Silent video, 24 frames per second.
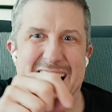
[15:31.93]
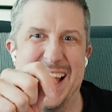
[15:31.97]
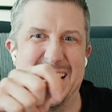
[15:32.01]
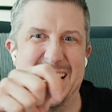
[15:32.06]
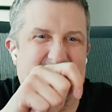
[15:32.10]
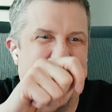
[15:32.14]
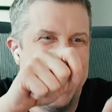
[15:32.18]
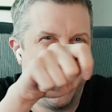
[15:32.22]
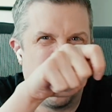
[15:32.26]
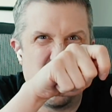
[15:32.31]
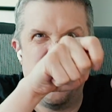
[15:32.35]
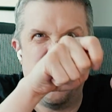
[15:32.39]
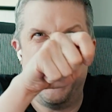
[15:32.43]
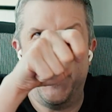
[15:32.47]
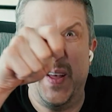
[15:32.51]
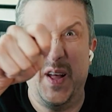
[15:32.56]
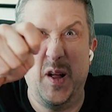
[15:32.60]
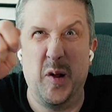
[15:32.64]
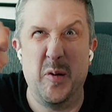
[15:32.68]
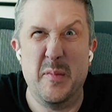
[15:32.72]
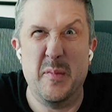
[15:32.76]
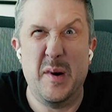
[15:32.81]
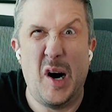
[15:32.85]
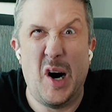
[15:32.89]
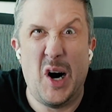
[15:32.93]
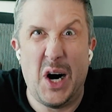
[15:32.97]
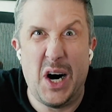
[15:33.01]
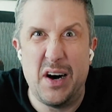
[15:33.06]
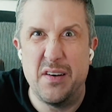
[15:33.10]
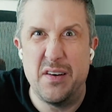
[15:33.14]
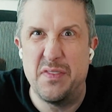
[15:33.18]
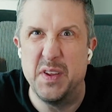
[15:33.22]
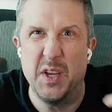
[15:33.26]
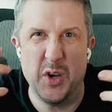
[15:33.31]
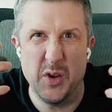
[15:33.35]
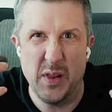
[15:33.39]
that like film
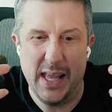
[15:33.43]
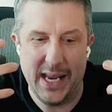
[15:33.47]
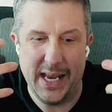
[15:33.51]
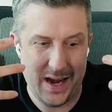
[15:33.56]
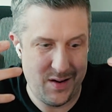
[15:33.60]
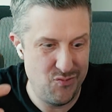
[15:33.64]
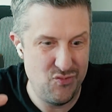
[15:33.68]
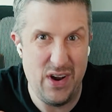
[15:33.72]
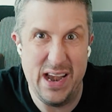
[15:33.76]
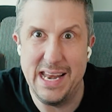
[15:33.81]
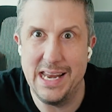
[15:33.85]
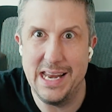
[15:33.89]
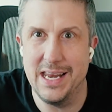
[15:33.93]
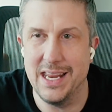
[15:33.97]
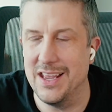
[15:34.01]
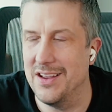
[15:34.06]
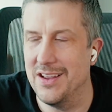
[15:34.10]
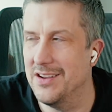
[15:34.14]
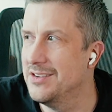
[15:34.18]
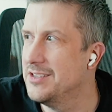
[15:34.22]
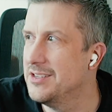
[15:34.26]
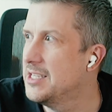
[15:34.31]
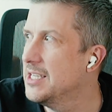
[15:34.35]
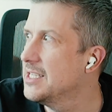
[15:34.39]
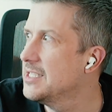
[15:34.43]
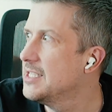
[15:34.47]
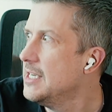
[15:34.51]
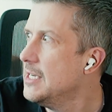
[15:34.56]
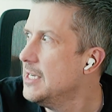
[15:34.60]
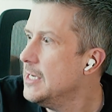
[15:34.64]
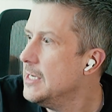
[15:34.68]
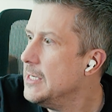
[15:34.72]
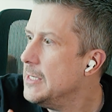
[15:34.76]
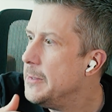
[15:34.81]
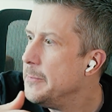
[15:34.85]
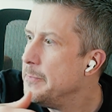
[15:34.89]
off and you're like, I'm ready to use this.
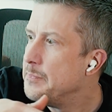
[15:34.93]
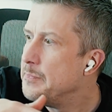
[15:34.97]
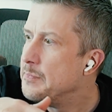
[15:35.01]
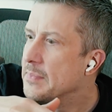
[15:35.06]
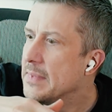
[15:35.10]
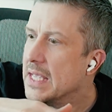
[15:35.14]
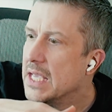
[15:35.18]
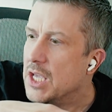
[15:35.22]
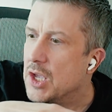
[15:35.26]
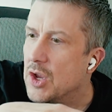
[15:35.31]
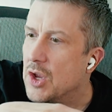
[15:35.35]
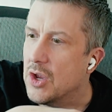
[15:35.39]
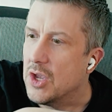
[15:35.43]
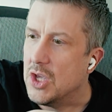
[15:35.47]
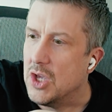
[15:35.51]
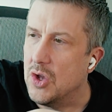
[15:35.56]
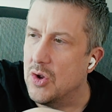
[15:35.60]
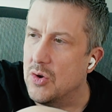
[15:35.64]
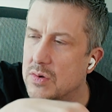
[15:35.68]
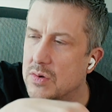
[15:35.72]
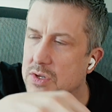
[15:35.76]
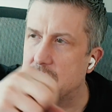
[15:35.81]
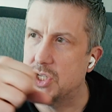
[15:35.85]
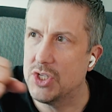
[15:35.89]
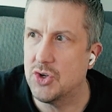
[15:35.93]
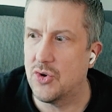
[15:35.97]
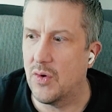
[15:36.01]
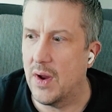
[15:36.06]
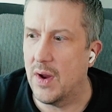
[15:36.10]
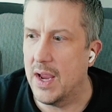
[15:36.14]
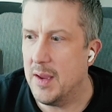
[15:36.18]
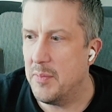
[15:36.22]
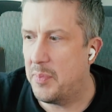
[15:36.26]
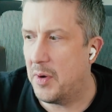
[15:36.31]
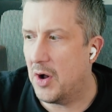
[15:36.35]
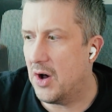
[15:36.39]
You
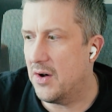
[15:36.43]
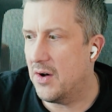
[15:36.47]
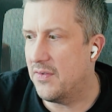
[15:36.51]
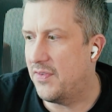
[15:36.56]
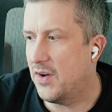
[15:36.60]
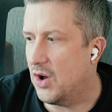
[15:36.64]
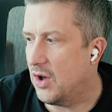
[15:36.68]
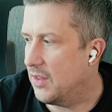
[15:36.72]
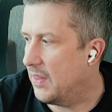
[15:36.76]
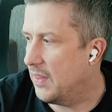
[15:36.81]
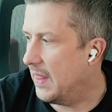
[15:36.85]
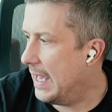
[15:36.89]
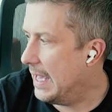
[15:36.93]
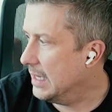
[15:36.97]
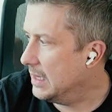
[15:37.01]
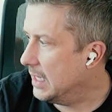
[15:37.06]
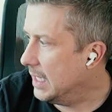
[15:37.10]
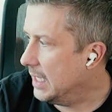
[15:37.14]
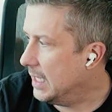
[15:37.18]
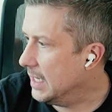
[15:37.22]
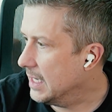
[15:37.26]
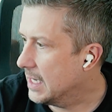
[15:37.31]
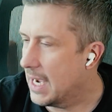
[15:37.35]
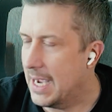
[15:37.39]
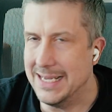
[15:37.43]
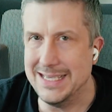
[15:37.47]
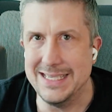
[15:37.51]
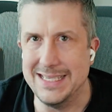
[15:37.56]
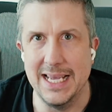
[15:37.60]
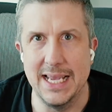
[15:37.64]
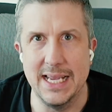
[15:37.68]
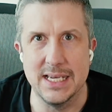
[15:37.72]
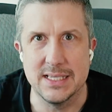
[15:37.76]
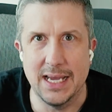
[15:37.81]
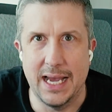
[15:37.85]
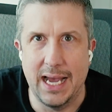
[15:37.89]
scrape off all that, like, I
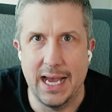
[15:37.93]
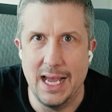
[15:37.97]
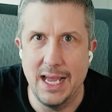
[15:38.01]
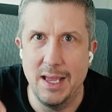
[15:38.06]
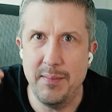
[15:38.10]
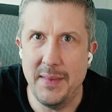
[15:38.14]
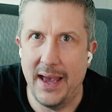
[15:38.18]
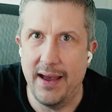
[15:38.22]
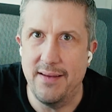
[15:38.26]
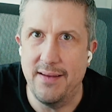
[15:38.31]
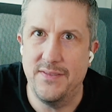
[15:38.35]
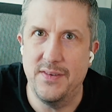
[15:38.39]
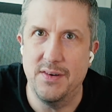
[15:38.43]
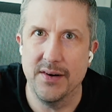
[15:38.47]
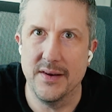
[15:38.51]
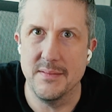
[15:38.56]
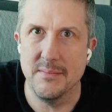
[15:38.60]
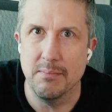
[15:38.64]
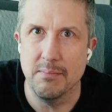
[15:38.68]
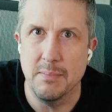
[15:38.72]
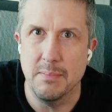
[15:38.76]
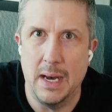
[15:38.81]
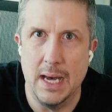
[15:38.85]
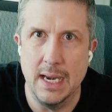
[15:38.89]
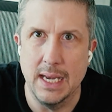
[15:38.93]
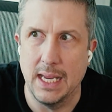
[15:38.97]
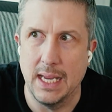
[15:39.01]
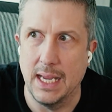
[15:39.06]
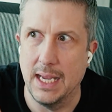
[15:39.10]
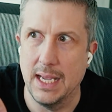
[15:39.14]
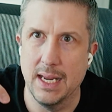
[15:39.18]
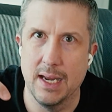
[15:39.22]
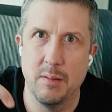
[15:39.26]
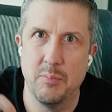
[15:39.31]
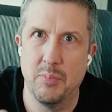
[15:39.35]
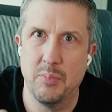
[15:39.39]
take time, effort, and
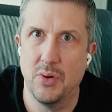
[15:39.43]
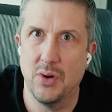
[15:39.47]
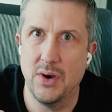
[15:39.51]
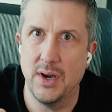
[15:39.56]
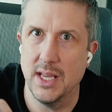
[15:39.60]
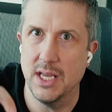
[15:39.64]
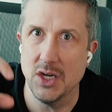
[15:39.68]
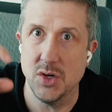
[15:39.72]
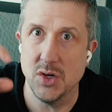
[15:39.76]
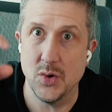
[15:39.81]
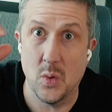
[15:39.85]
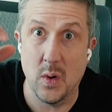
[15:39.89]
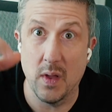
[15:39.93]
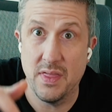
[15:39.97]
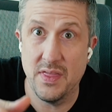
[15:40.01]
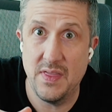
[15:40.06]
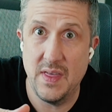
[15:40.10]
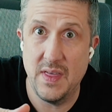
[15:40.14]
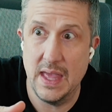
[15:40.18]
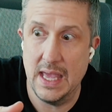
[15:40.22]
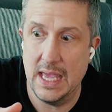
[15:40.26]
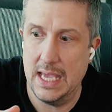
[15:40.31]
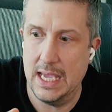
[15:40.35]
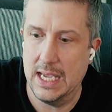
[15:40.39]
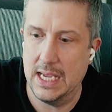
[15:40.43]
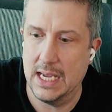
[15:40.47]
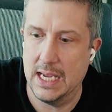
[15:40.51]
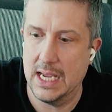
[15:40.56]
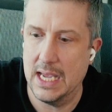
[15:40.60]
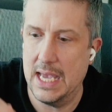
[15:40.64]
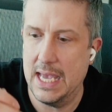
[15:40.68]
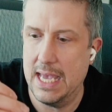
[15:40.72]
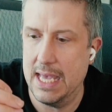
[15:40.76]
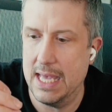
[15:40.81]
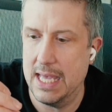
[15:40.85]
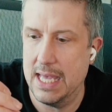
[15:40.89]
money, and I put it into a
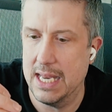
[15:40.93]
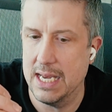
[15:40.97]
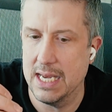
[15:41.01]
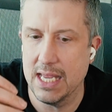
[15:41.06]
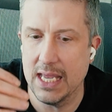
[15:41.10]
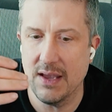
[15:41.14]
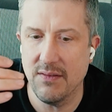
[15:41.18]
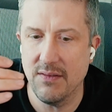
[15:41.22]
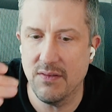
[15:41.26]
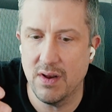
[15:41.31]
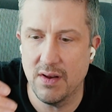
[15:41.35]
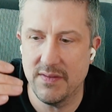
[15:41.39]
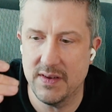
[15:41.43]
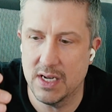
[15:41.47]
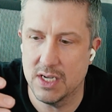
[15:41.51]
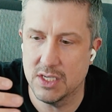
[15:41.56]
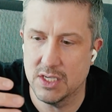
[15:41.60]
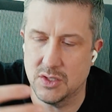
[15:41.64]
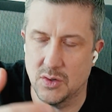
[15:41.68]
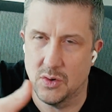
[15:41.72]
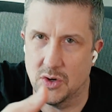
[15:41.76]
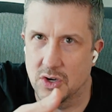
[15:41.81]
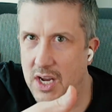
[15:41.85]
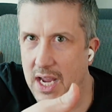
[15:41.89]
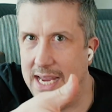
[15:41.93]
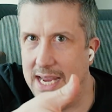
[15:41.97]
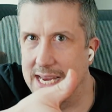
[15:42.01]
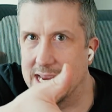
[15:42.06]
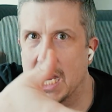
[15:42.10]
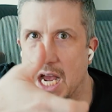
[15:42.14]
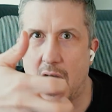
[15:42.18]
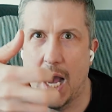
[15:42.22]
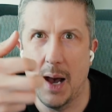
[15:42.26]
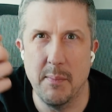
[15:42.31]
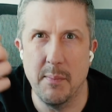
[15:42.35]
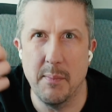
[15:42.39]
thing, and even if it doesn't work, I
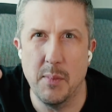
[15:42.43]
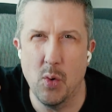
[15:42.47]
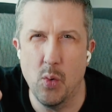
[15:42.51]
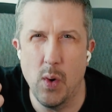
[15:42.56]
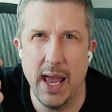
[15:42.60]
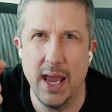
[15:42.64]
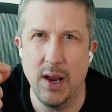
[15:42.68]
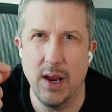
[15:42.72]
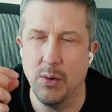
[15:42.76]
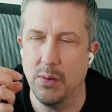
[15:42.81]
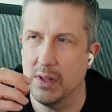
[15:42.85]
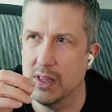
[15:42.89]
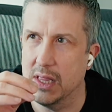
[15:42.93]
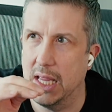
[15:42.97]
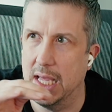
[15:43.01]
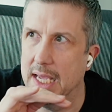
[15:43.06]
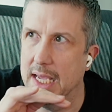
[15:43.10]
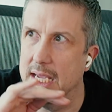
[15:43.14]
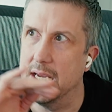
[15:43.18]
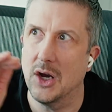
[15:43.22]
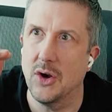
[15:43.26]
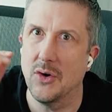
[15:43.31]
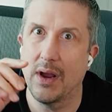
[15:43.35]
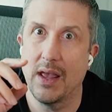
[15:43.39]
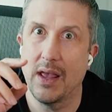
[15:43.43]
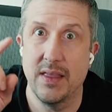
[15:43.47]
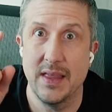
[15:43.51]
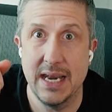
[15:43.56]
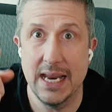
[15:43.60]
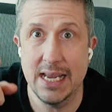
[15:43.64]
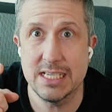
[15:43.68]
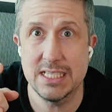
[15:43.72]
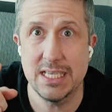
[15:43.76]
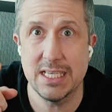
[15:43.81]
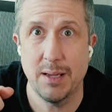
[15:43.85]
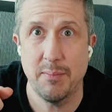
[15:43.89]
come away with, like, "Okay, the
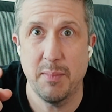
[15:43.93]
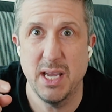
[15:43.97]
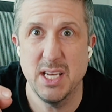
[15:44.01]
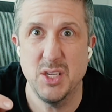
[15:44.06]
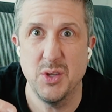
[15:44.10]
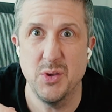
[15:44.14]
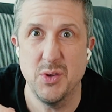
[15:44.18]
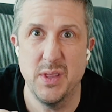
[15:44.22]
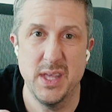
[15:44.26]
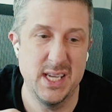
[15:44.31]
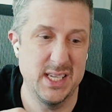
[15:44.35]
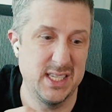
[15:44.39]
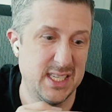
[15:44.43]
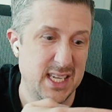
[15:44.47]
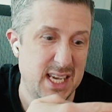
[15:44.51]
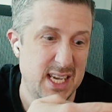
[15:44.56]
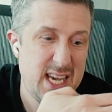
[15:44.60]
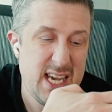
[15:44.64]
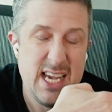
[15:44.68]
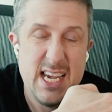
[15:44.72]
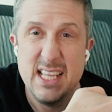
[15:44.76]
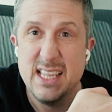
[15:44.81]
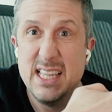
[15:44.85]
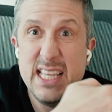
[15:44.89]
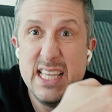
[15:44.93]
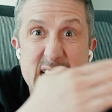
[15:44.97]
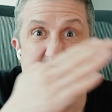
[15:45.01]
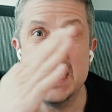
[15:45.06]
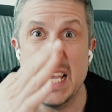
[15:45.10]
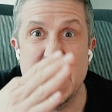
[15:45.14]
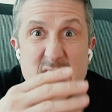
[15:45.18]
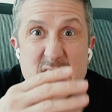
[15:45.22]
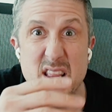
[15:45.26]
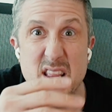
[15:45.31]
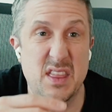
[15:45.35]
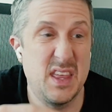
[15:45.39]
next time I do this,
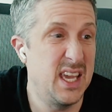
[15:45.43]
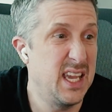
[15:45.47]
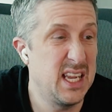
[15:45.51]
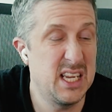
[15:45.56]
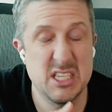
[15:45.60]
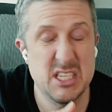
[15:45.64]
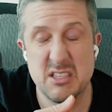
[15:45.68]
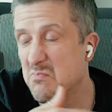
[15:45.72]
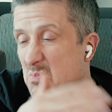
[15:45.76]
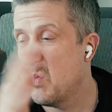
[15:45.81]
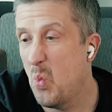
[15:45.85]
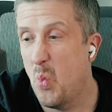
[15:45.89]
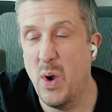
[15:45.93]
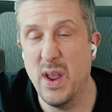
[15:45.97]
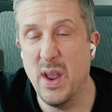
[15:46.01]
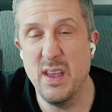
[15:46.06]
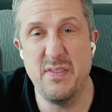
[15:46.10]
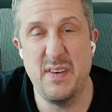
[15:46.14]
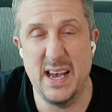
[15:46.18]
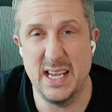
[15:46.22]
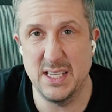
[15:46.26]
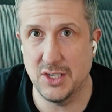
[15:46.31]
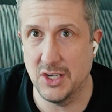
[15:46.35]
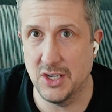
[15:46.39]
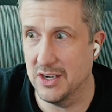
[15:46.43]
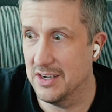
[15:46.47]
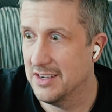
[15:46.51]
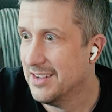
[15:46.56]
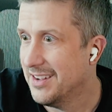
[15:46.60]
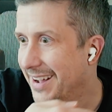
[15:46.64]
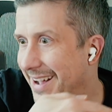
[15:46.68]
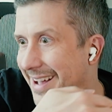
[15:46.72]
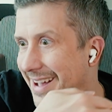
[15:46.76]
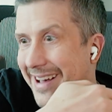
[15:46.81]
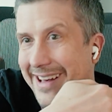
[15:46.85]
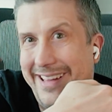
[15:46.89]
these 8 things, way faster."
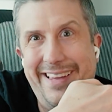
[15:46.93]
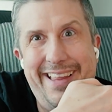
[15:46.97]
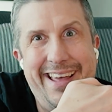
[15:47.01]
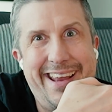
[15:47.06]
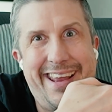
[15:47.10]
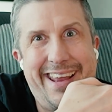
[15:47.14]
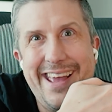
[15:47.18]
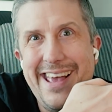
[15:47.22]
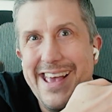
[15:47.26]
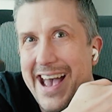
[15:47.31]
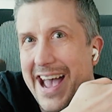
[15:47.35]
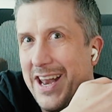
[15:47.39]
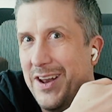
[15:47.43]
Like, I know